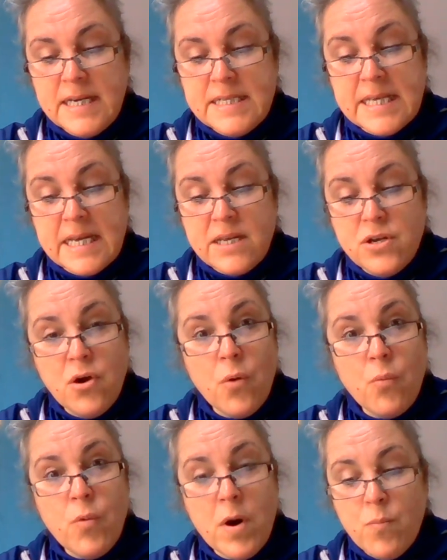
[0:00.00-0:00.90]
He said
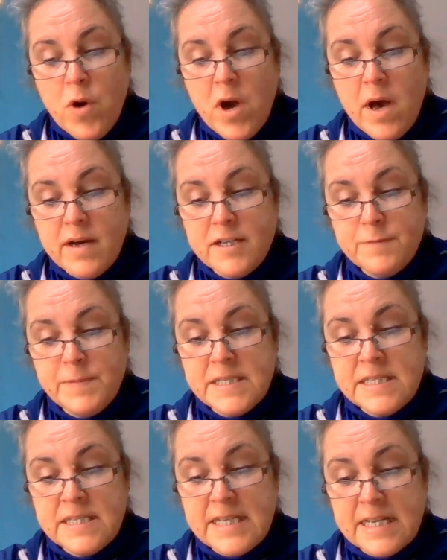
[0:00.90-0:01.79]
not one word,
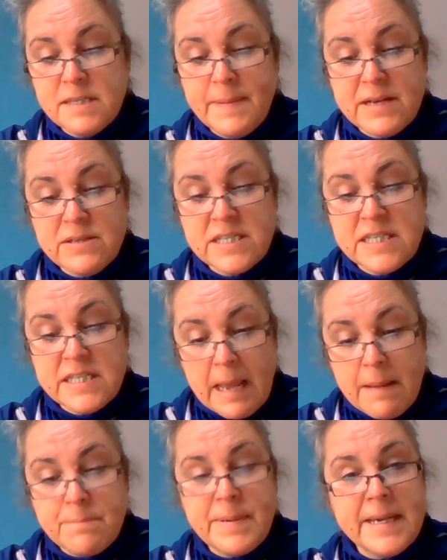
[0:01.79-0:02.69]
but set about
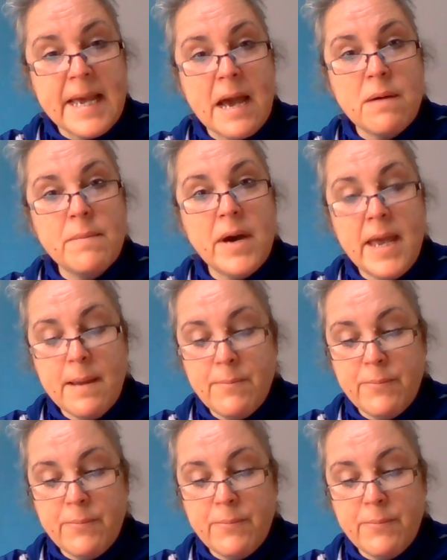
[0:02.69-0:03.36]
stamping out my